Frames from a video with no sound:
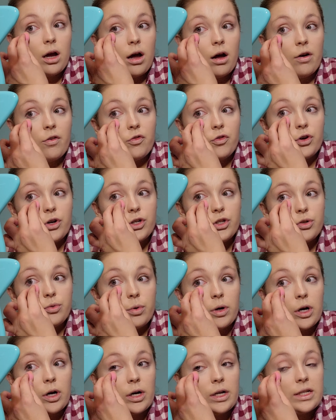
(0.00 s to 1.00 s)
coverage
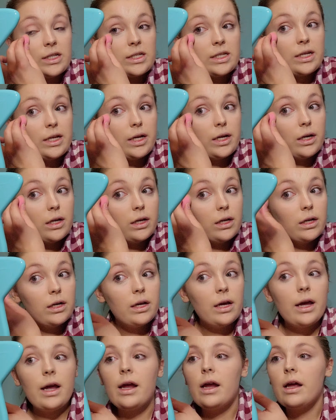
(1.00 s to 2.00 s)
where it's
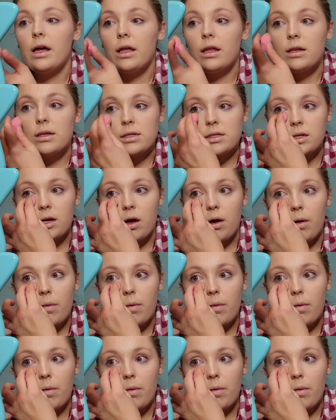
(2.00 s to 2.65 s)
needed, and